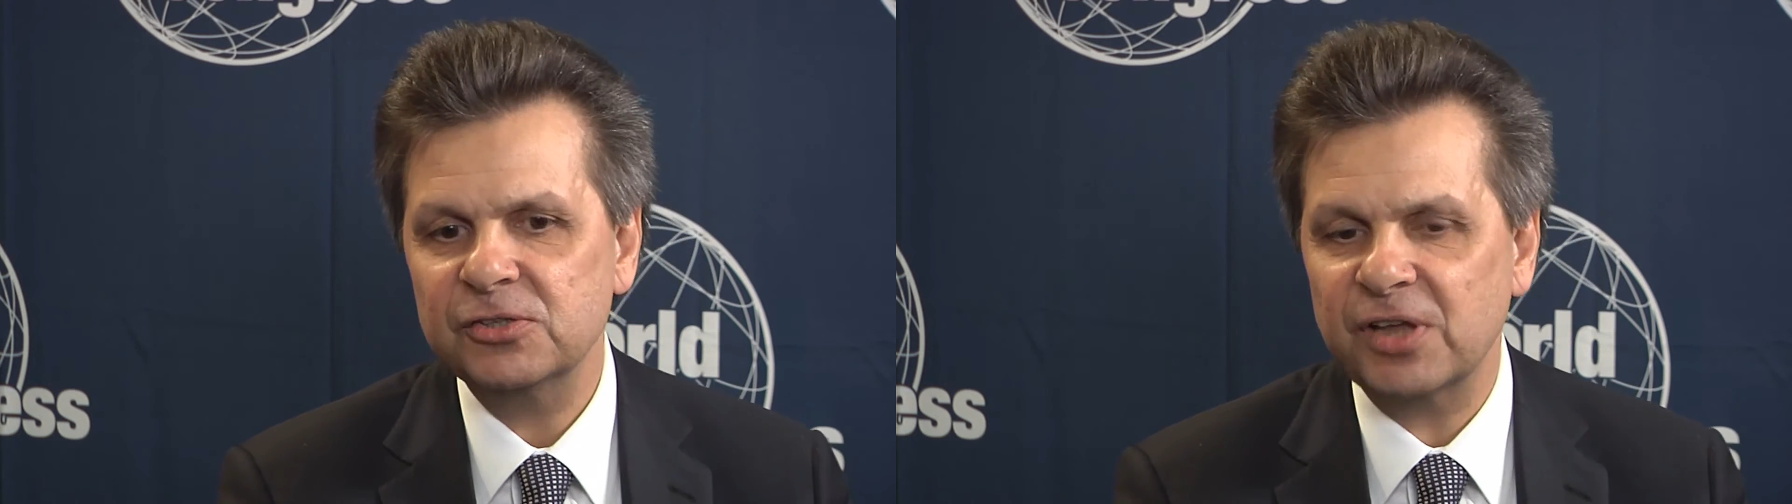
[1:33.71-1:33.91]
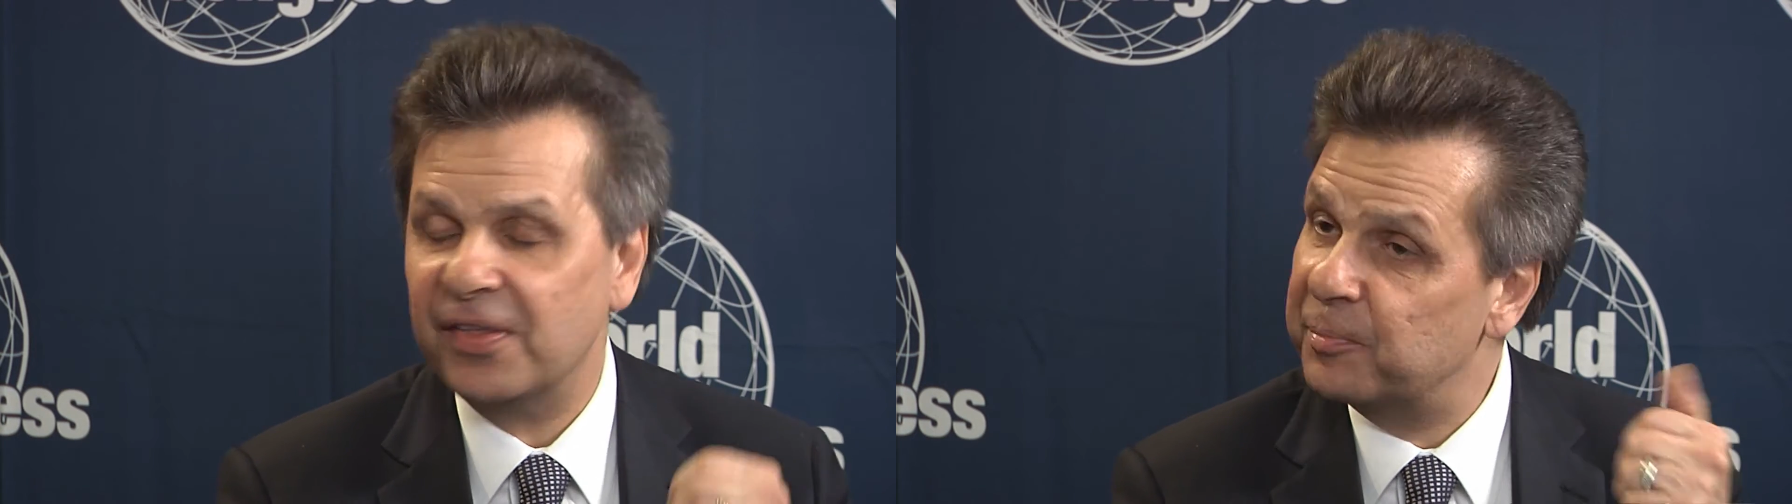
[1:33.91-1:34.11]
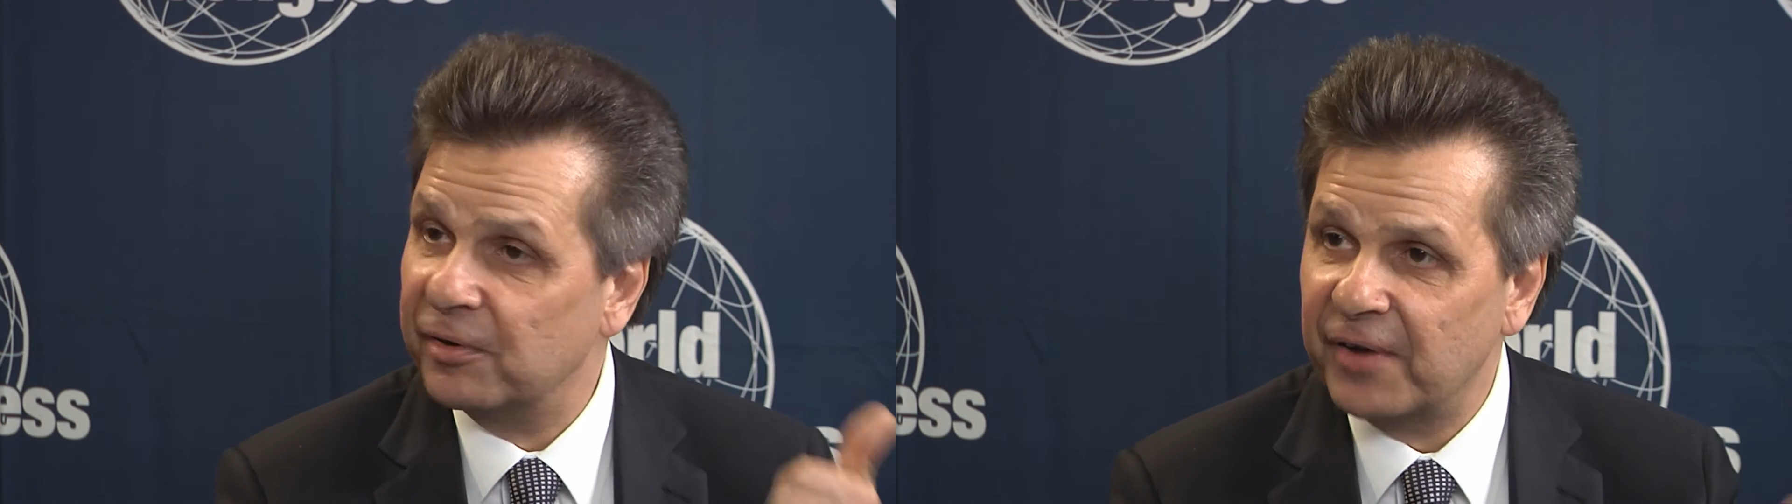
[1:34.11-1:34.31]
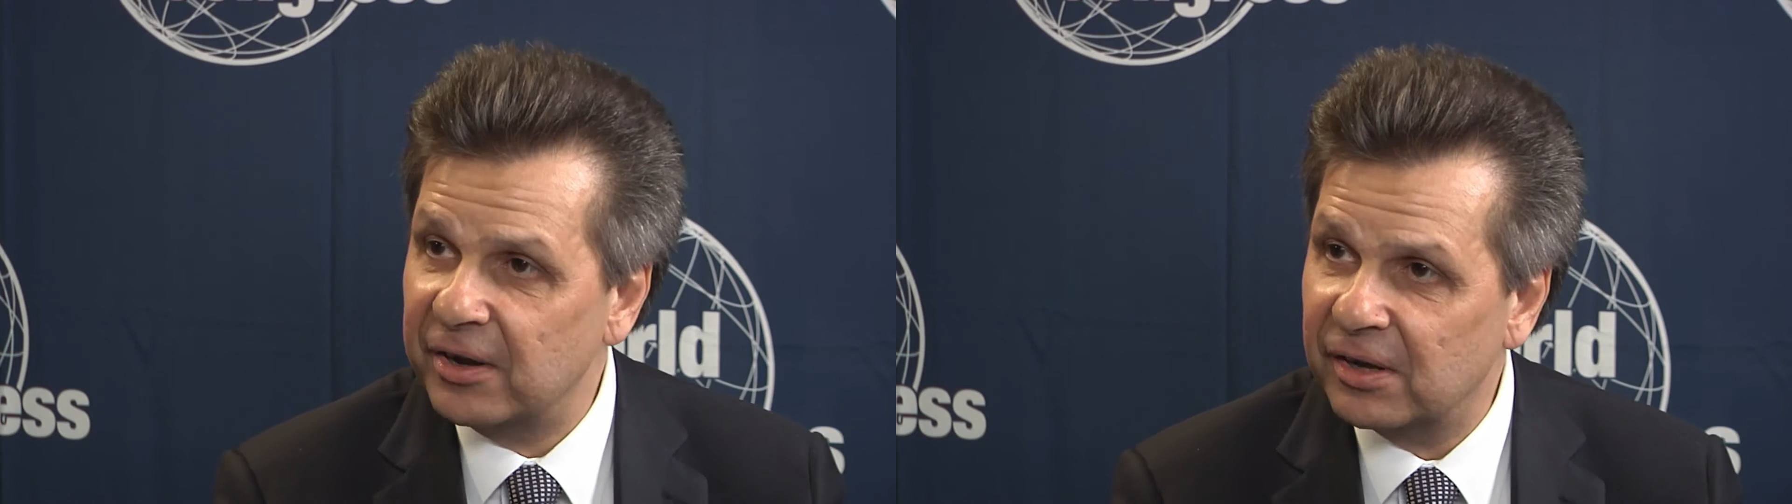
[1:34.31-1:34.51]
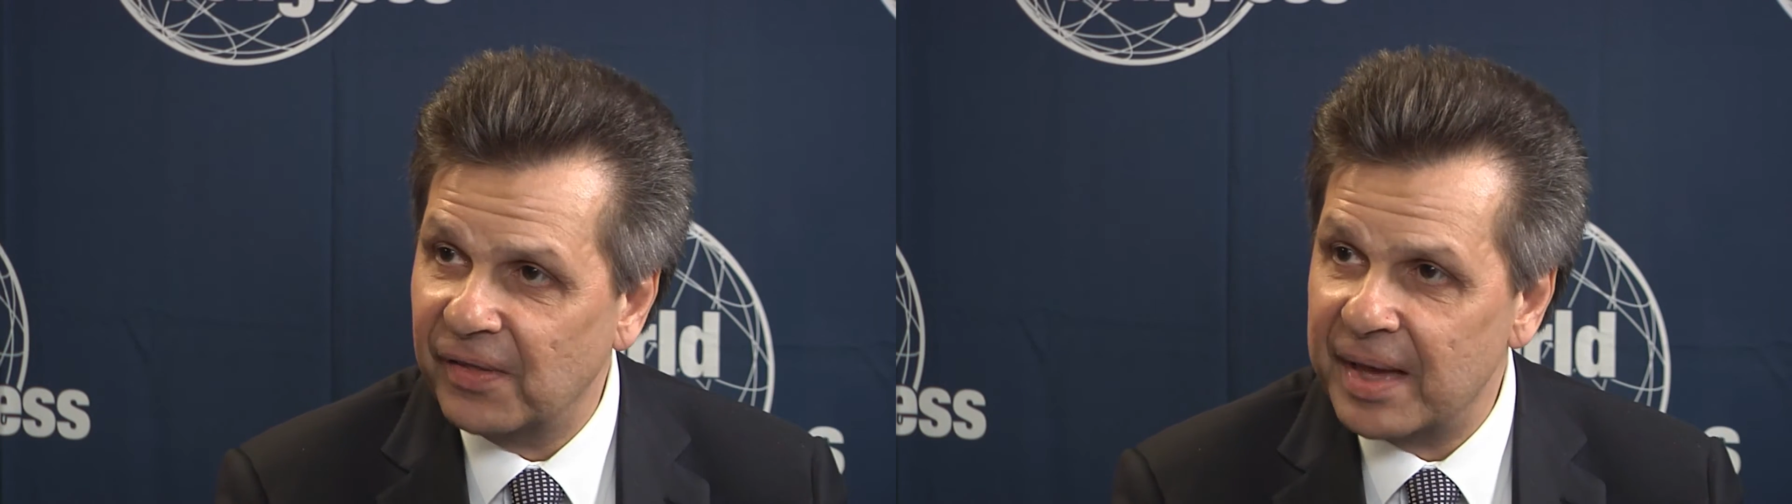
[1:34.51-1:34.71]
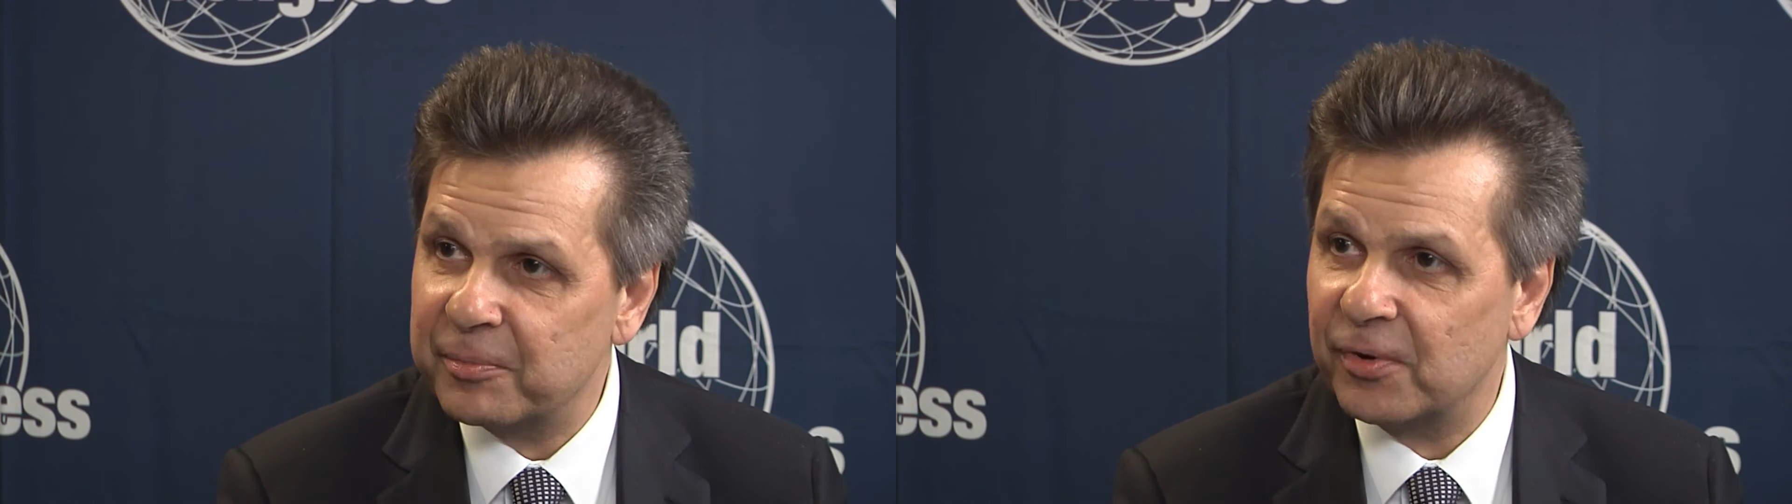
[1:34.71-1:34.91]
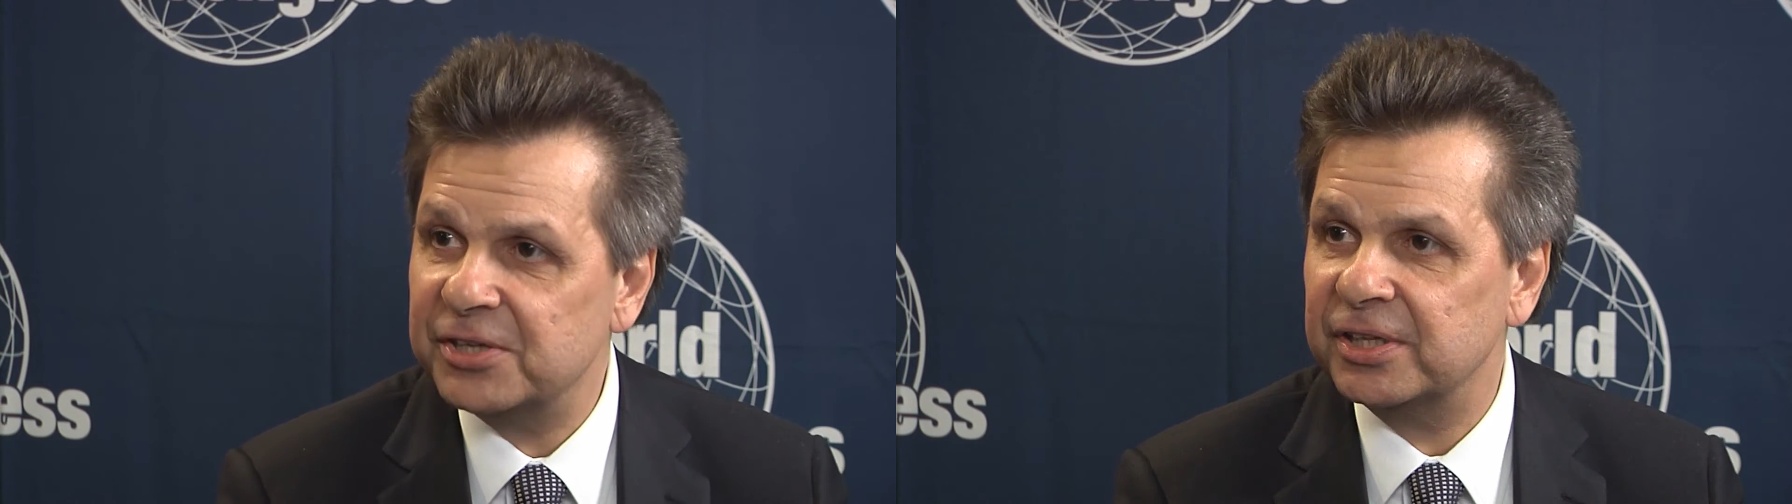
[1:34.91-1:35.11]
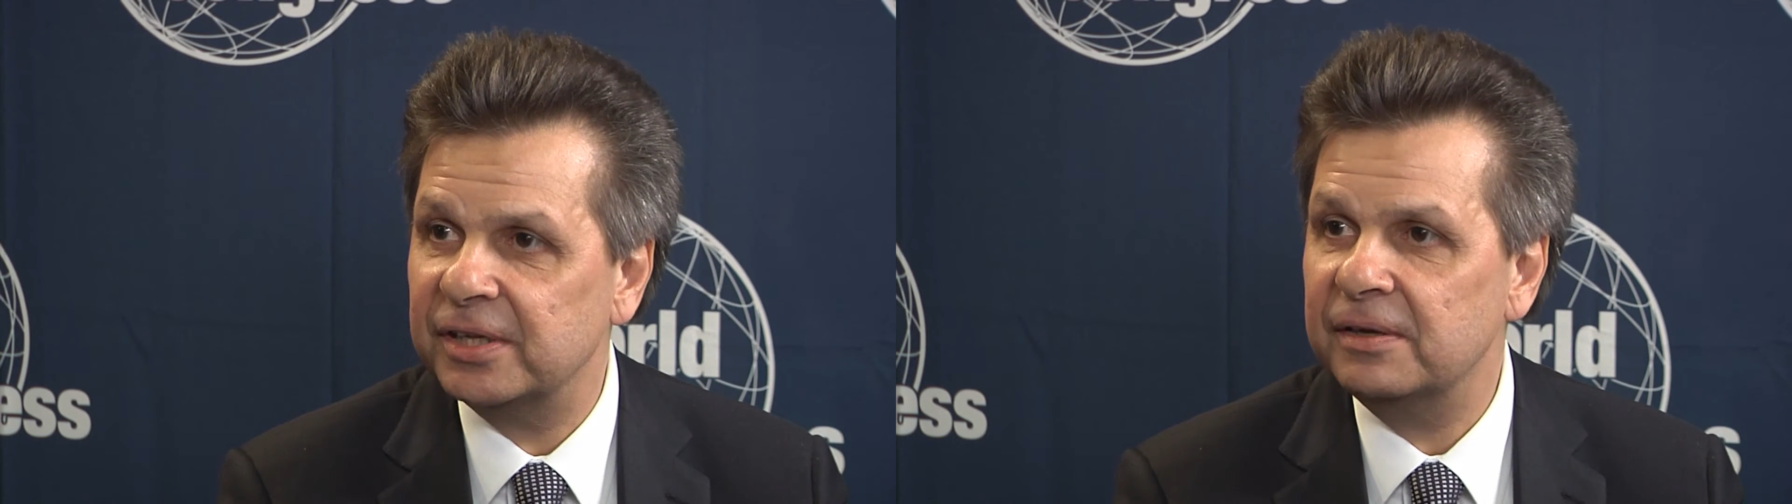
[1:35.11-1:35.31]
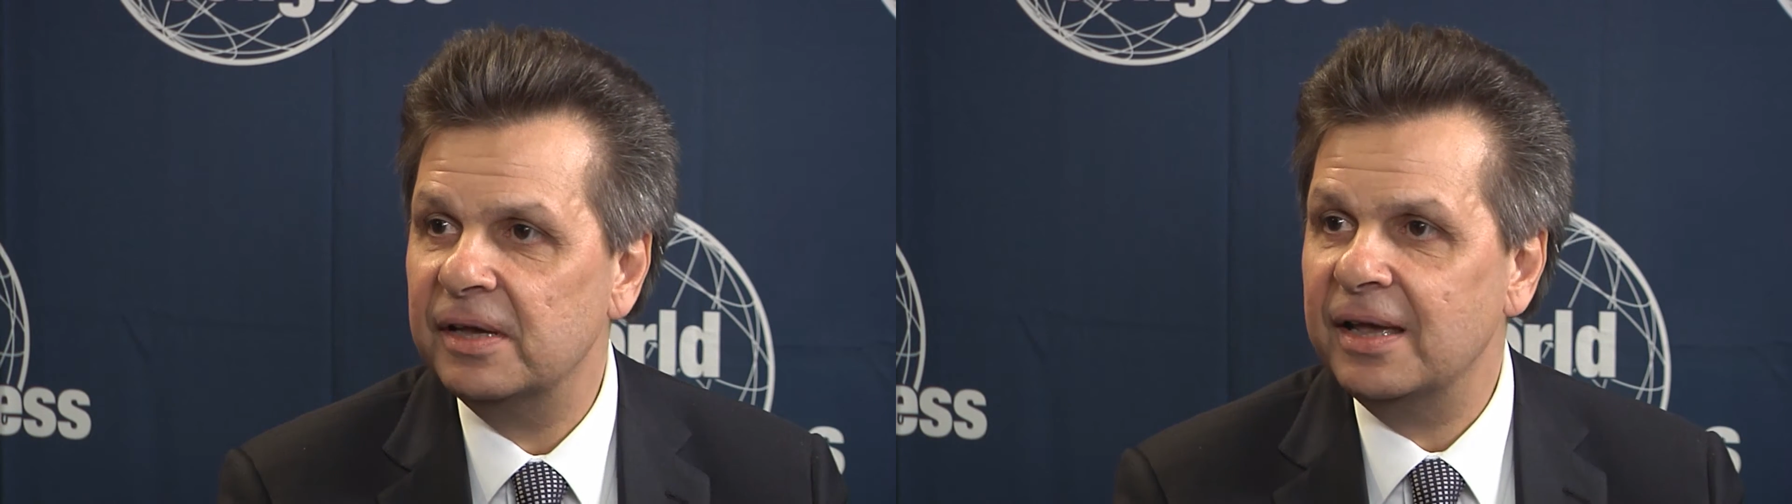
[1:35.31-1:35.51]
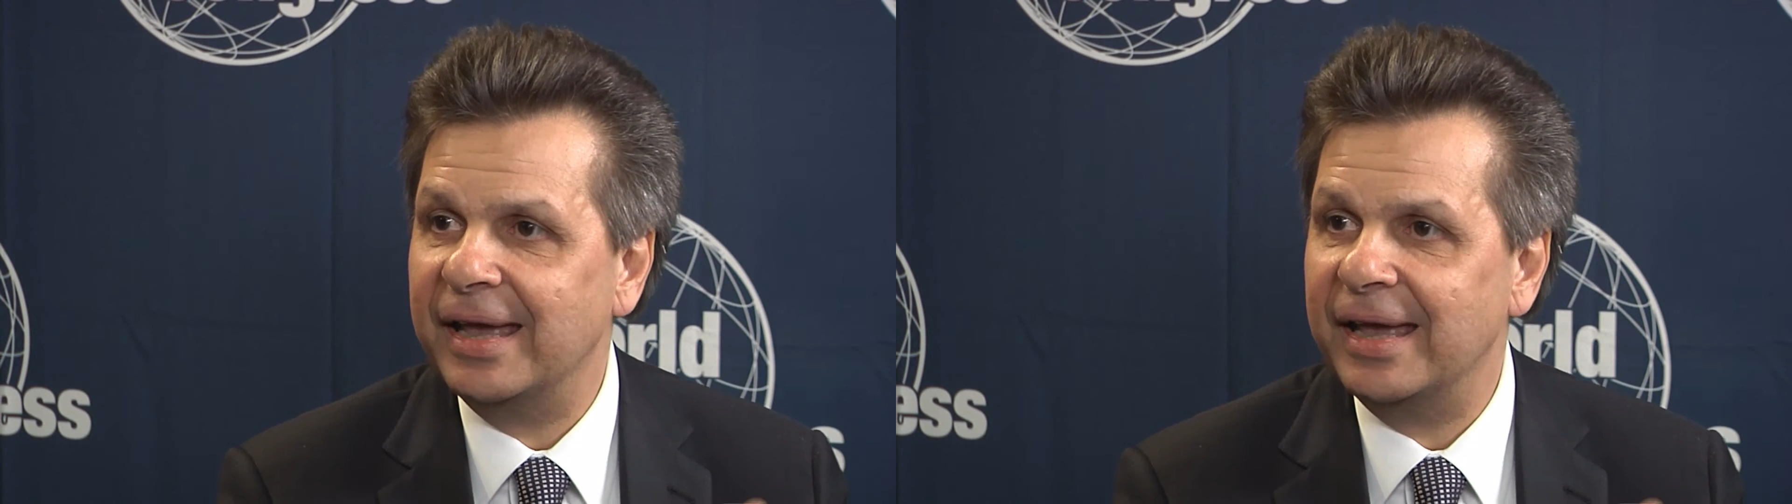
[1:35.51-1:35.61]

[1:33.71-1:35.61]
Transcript: So I think provider collaboration